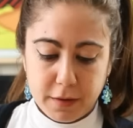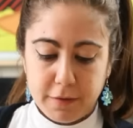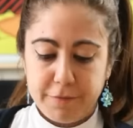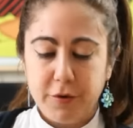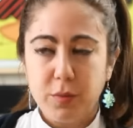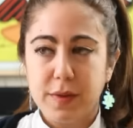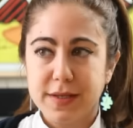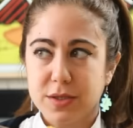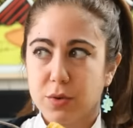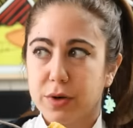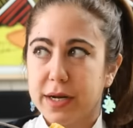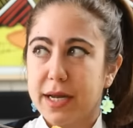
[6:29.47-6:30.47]
Food with a
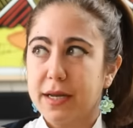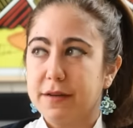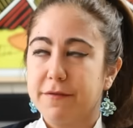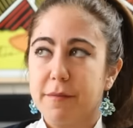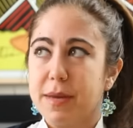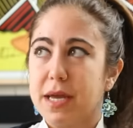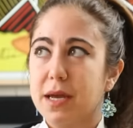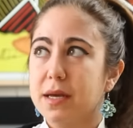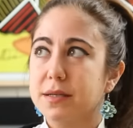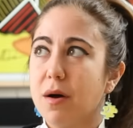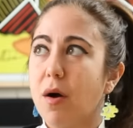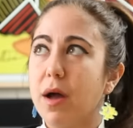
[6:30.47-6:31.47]
story for me
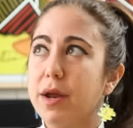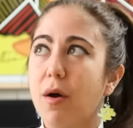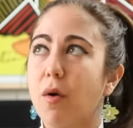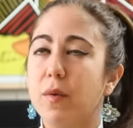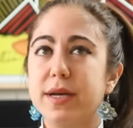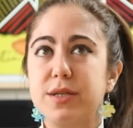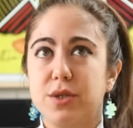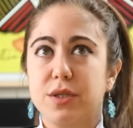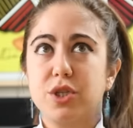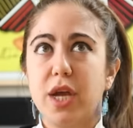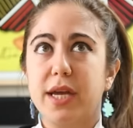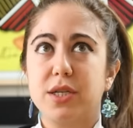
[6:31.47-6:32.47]
is it always just
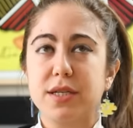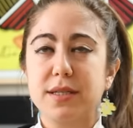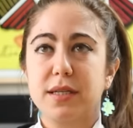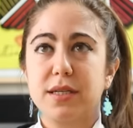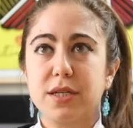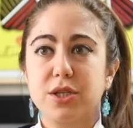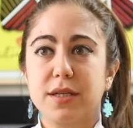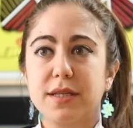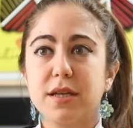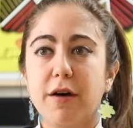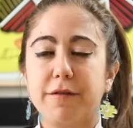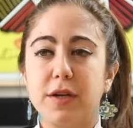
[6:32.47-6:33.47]
changes the dish itself.